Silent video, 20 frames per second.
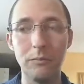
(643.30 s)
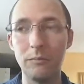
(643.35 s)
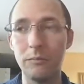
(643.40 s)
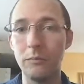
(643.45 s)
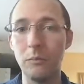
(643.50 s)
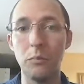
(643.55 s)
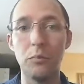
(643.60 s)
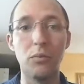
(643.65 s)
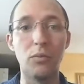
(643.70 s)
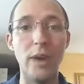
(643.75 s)

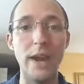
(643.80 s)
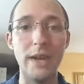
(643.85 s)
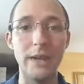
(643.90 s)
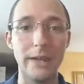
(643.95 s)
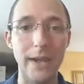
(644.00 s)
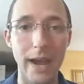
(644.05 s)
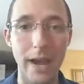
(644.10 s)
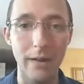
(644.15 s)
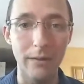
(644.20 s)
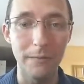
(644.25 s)

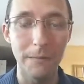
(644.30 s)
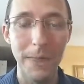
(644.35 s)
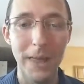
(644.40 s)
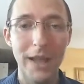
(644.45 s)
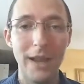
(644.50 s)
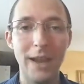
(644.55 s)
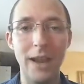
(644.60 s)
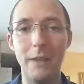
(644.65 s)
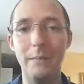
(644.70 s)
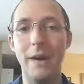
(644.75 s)
breakdown
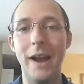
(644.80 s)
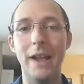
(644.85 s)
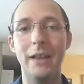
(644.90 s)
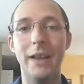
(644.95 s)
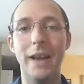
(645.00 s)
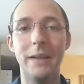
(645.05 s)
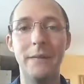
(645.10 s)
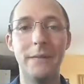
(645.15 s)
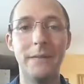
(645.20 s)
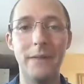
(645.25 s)
in my
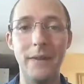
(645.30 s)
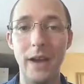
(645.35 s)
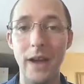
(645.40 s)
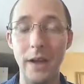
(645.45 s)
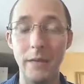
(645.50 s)
life.